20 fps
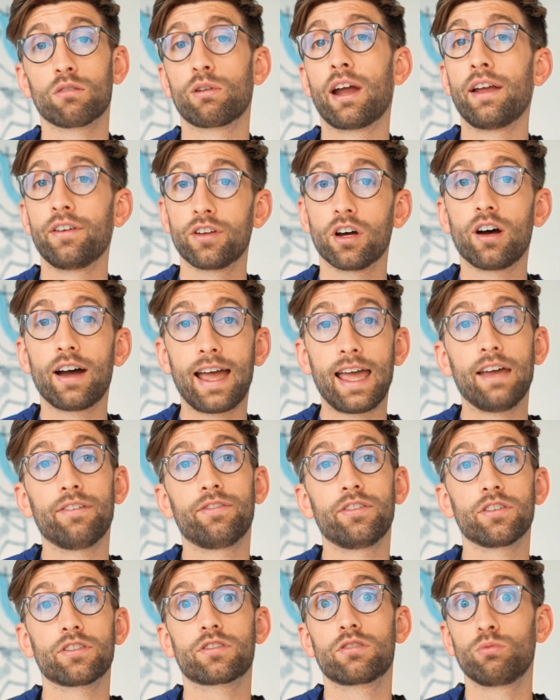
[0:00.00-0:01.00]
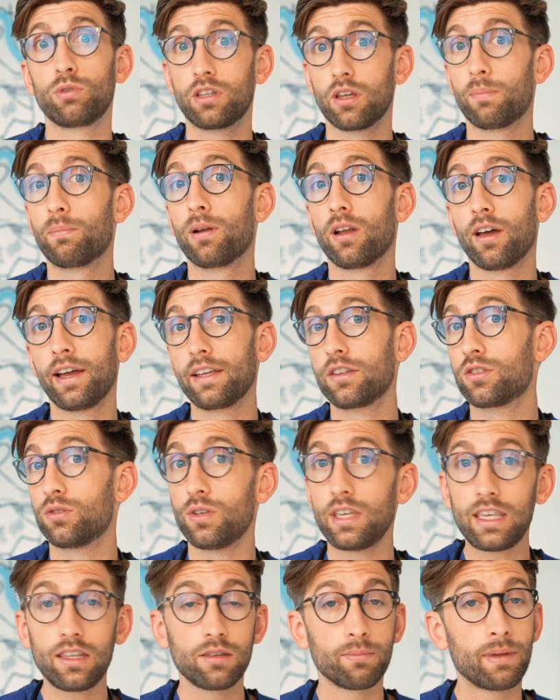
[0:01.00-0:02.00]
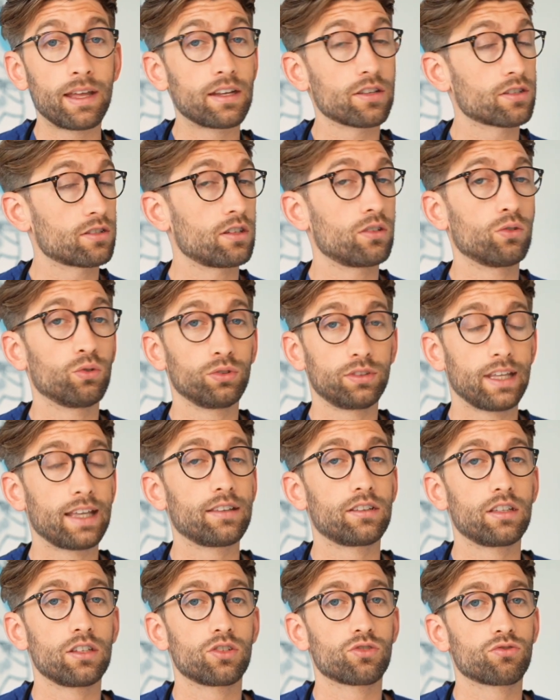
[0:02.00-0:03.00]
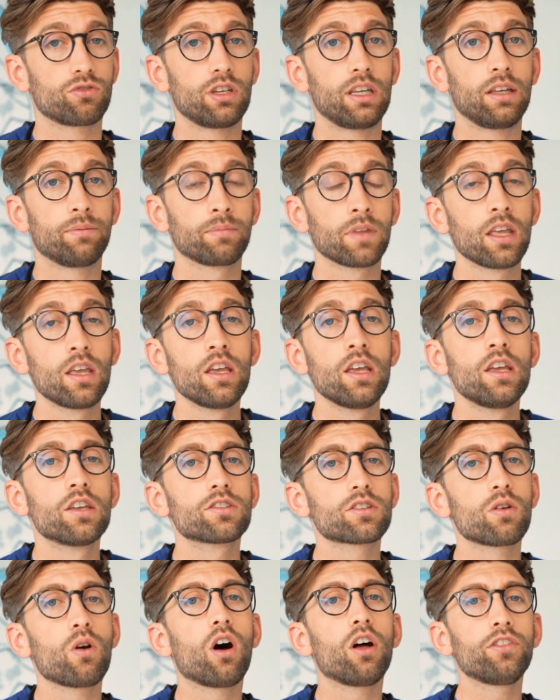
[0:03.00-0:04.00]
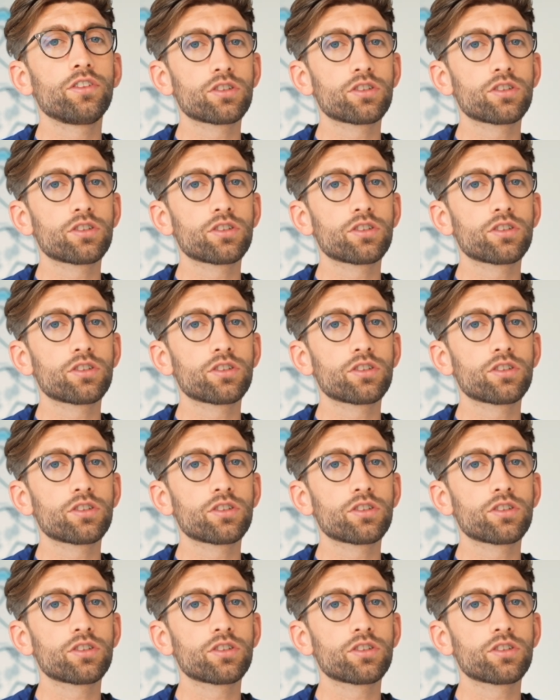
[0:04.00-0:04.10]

around our efforts with applying to either medicine or dentistry. So on